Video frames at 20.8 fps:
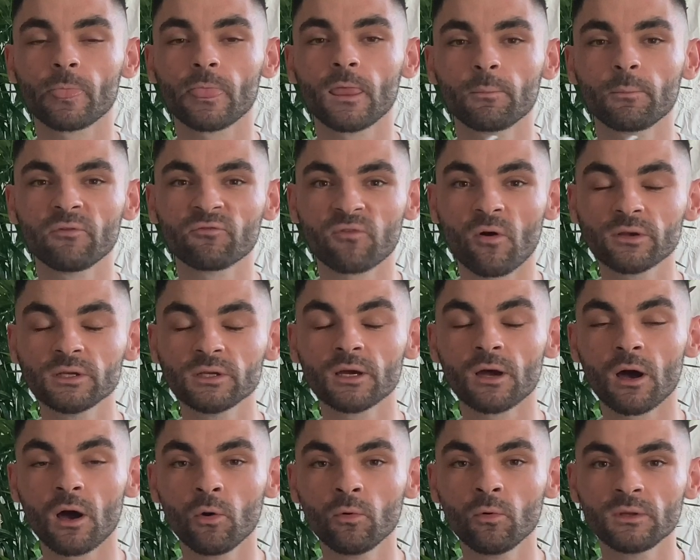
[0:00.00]
before you
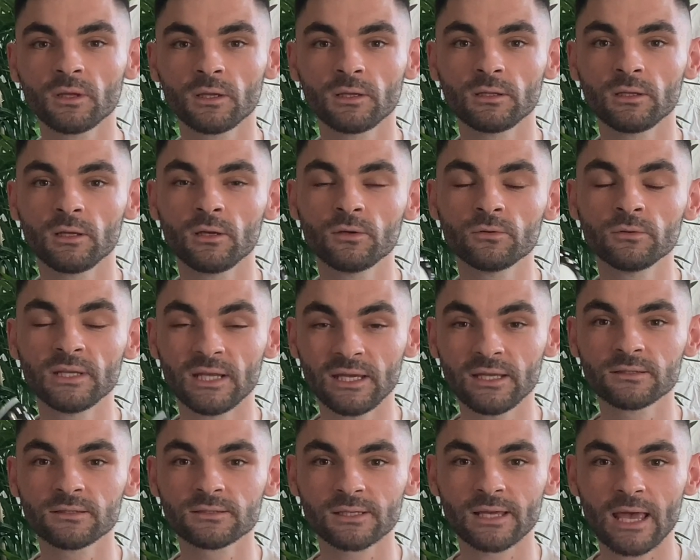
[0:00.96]
go you
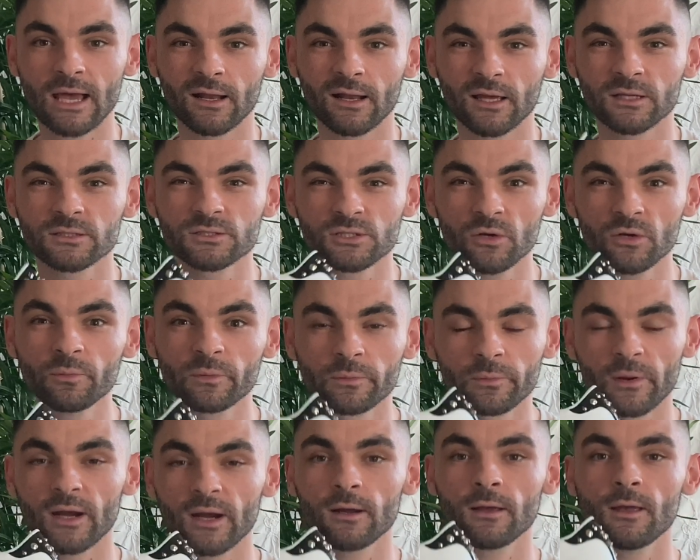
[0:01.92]
need to get like a dupe
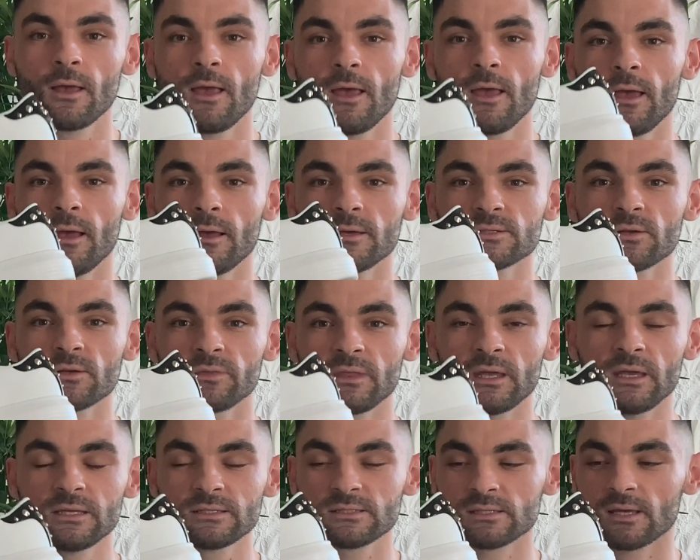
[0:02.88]
pair. So
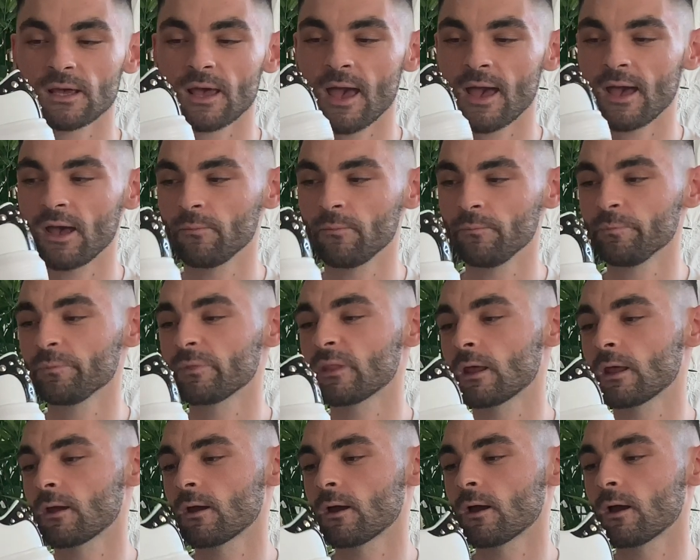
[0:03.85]
these
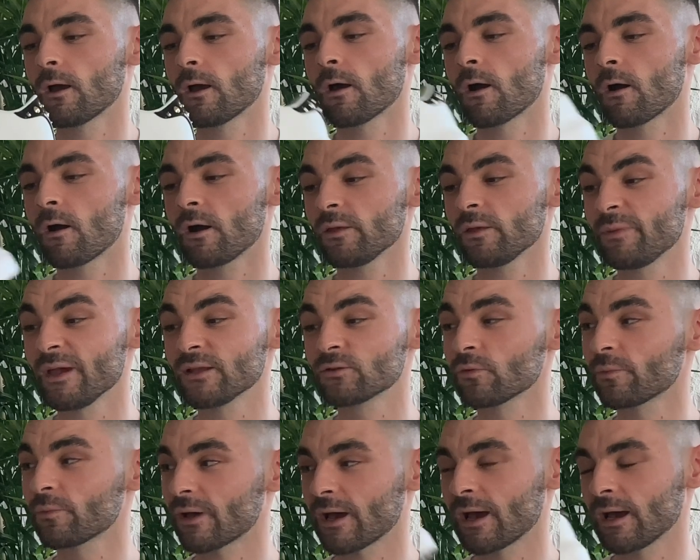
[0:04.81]
I picked
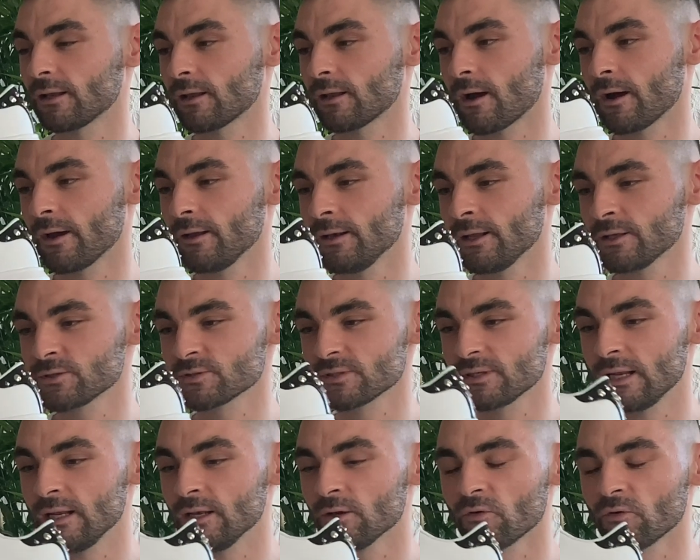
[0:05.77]
up and I
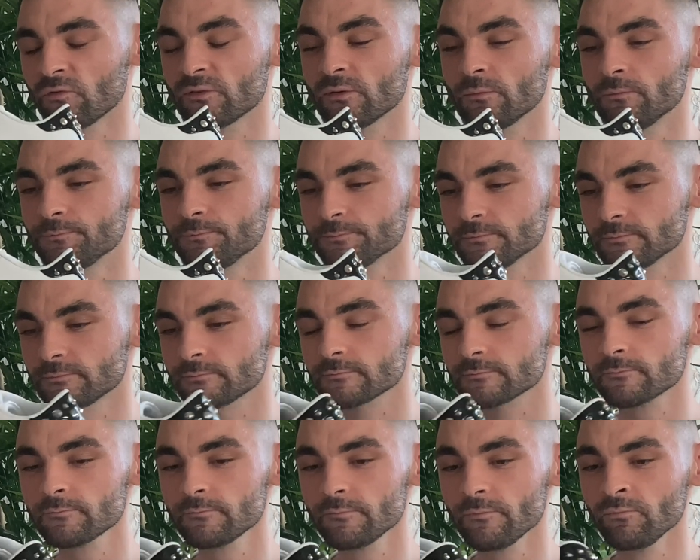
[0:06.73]
literally love them.
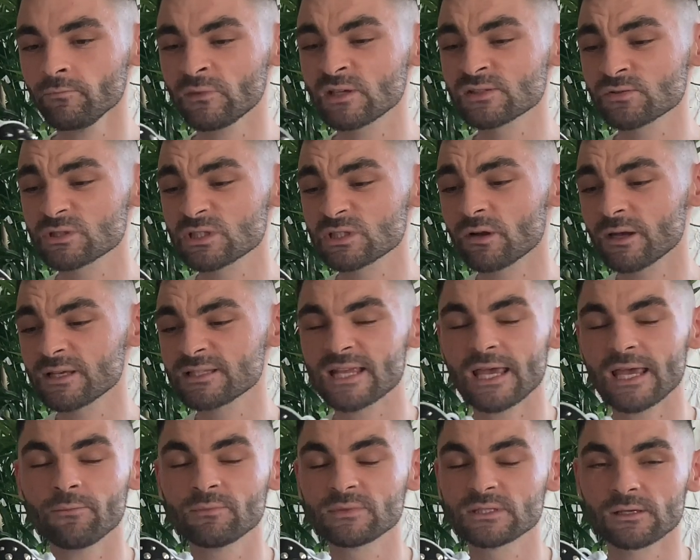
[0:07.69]
There's such a nice
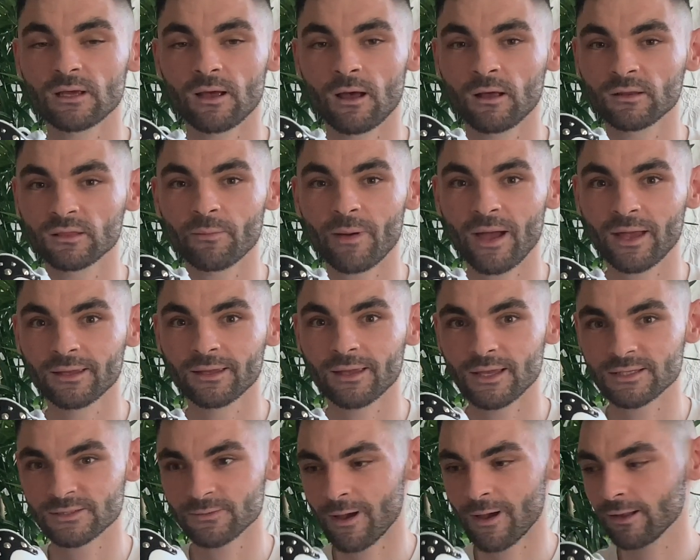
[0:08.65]
statement on the back
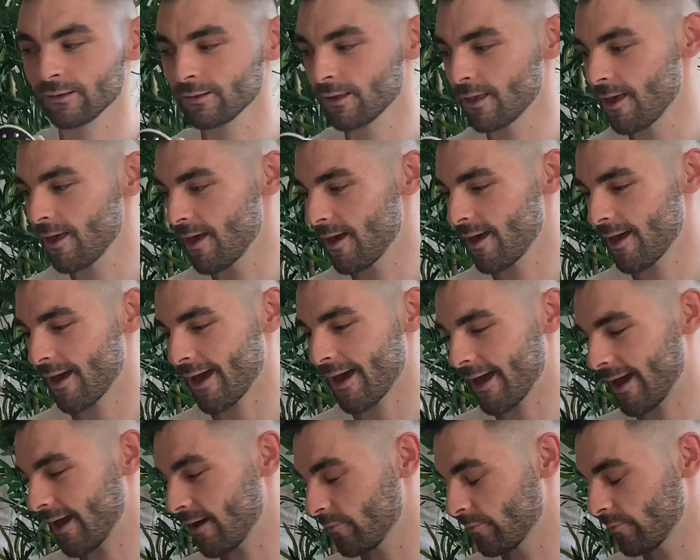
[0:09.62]
as well.
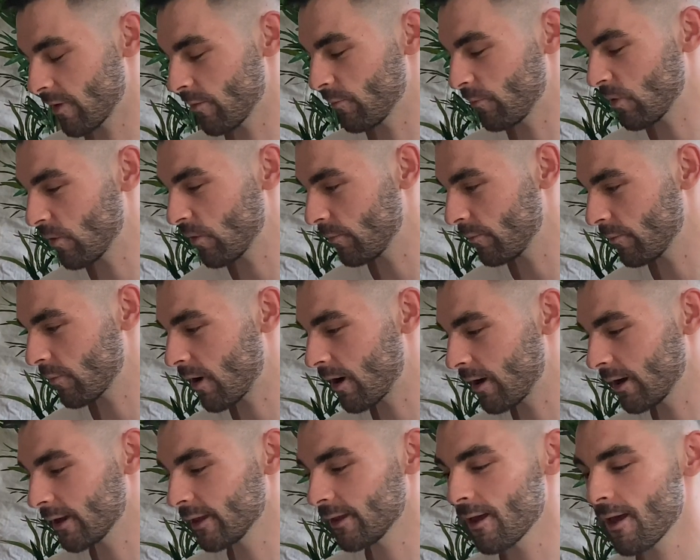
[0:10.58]
But
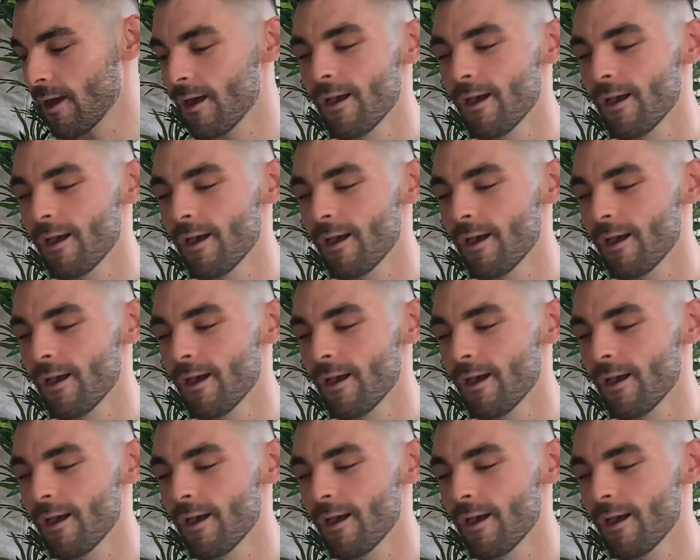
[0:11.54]
my